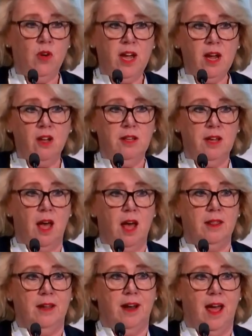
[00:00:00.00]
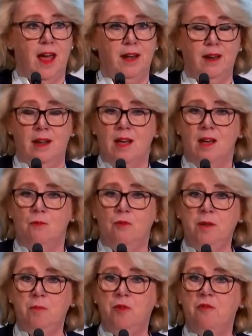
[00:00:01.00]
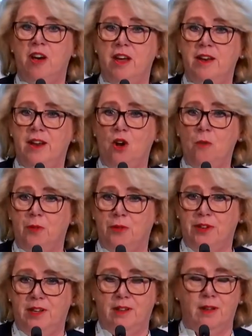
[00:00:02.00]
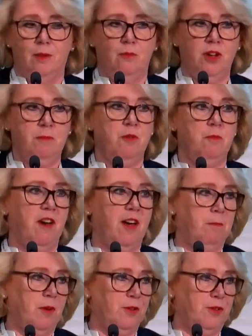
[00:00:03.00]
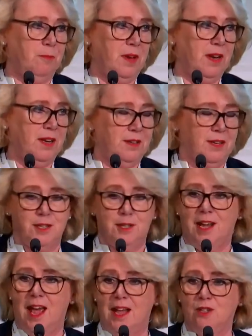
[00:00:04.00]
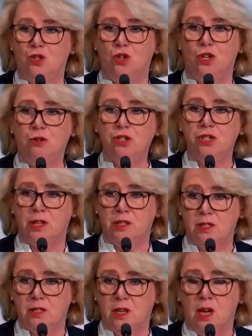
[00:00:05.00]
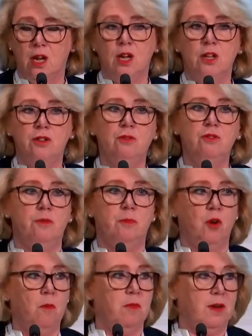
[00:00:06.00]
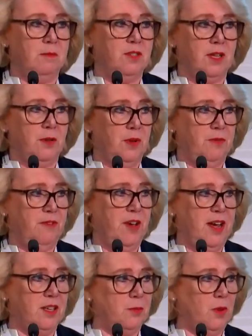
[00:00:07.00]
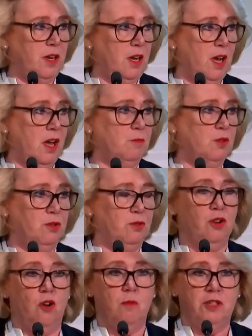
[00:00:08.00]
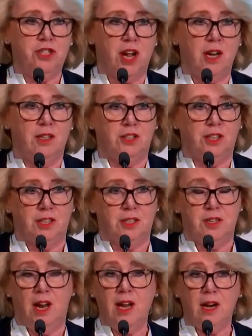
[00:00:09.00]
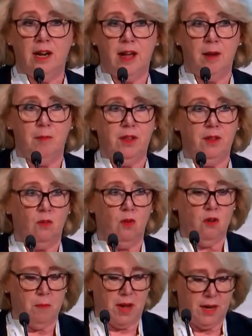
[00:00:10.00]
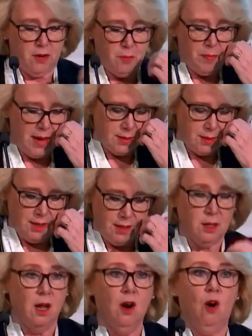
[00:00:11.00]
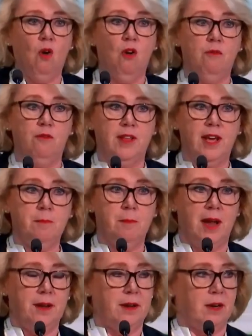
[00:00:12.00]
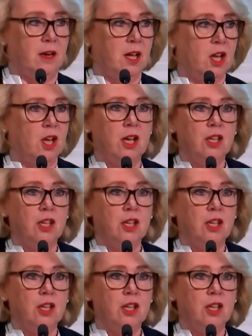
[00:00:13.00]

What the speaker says: We, on the other hand, we provide the opposite. We provide possibilities and solutions to the problems that we face when it comes to global challenges like climate or microplastics, or for that matter,